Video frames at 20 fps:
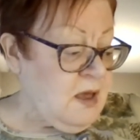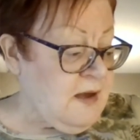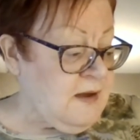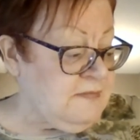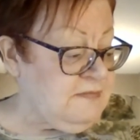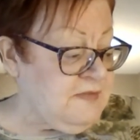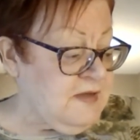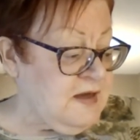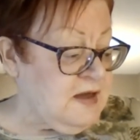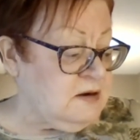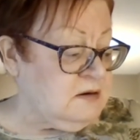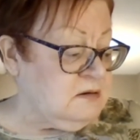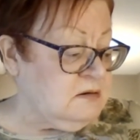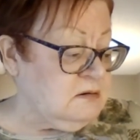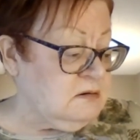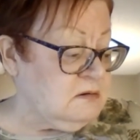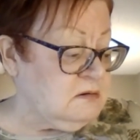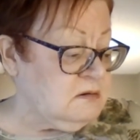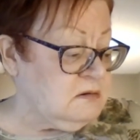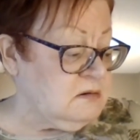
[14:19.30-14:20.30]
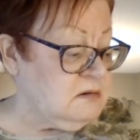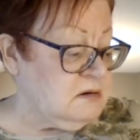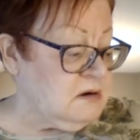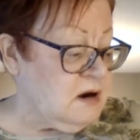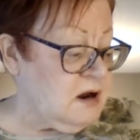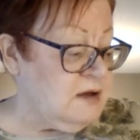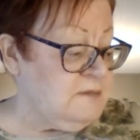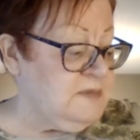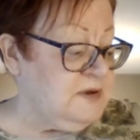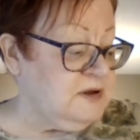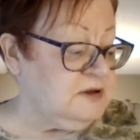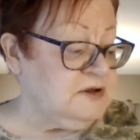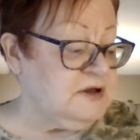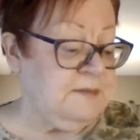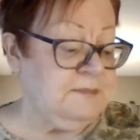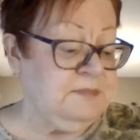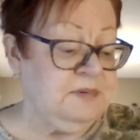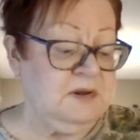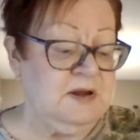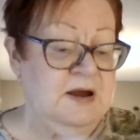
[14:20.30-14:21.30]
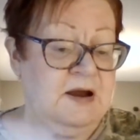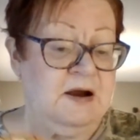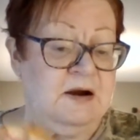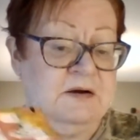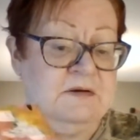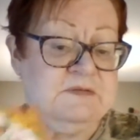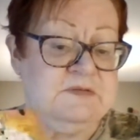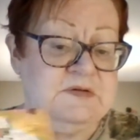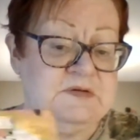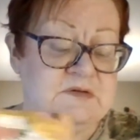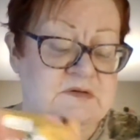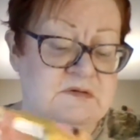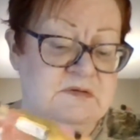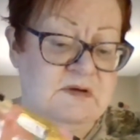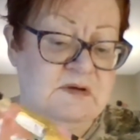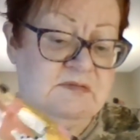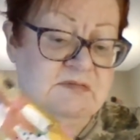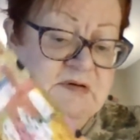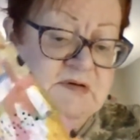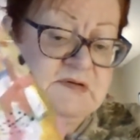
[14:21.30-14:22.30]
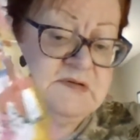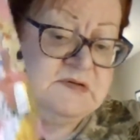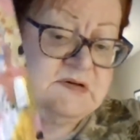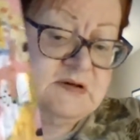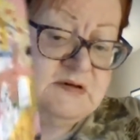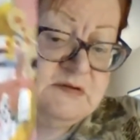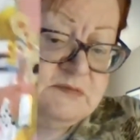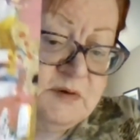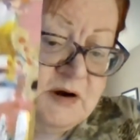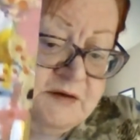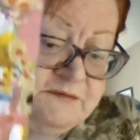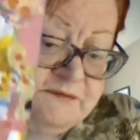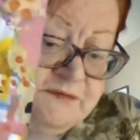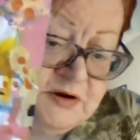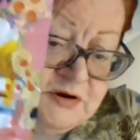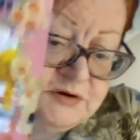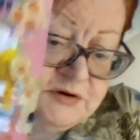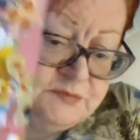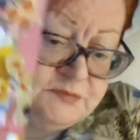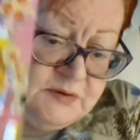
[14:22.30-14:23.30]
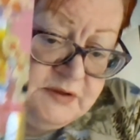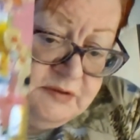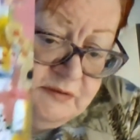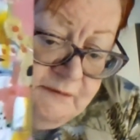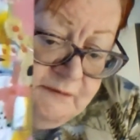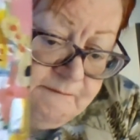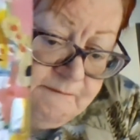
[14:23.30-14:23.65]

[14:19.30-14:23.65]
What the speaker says: And then I built up layers so that this is what I finished with.